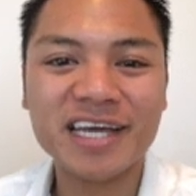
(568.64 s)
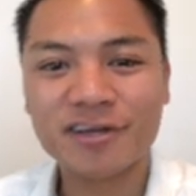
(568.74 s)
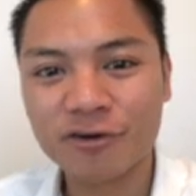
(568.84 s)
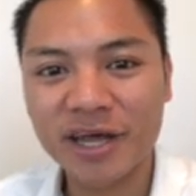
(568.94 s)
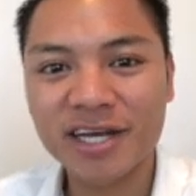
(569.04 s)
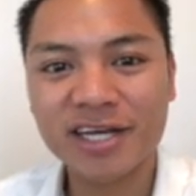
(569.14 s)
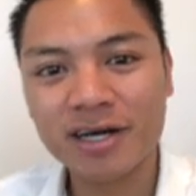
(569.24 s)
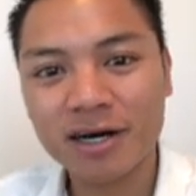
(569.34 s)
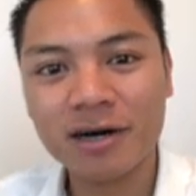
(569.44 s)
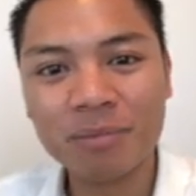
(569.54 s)
and created
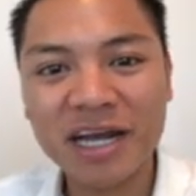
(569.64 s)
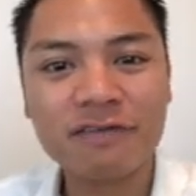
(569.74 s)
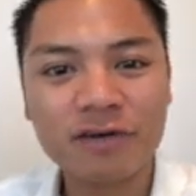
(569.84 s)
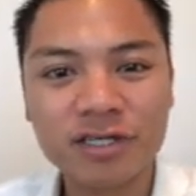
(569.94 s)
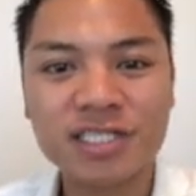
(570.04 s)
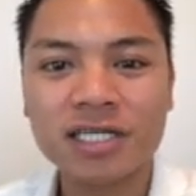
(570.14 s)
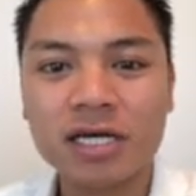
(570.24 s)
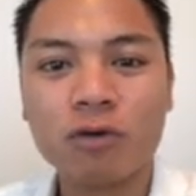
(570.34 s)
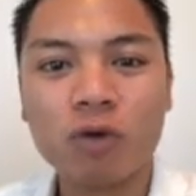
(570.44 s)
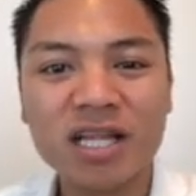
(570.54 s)
a Metaverse
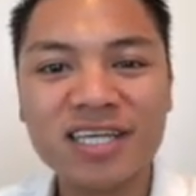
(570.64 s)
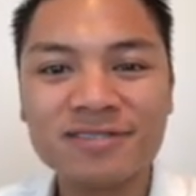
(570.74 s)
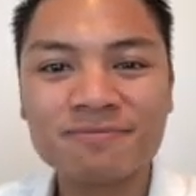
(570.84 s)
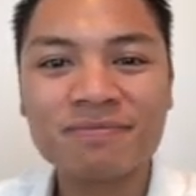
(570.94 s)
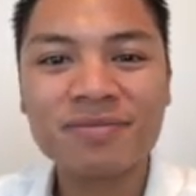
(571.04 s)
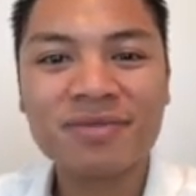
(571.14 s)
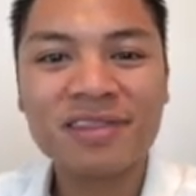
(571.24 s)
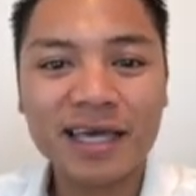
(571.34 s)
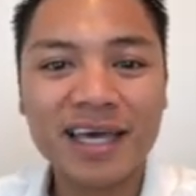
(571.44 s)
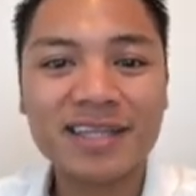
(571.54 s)
wallet.
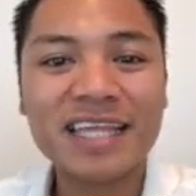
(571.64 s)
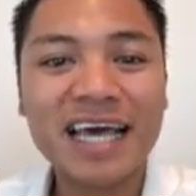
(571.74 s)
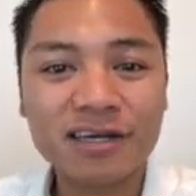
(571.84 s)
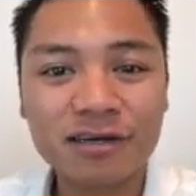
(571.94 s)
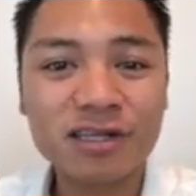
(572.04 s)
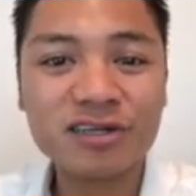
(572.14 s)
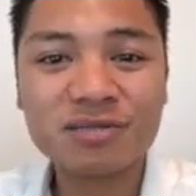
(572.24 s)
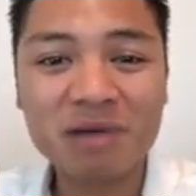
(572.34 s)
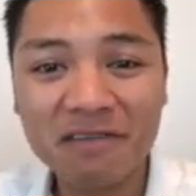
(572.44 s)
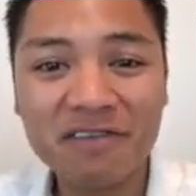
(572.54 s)
And that
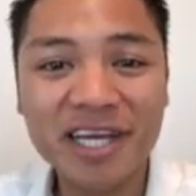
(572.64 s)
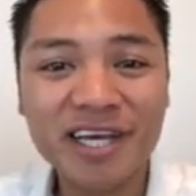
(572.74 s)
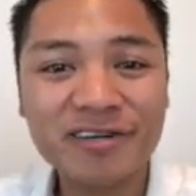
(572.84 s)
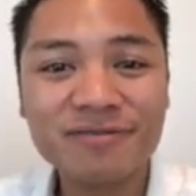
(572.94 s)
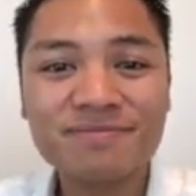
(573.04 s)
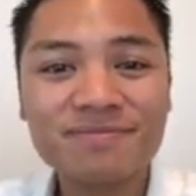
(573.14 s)
concludes my video.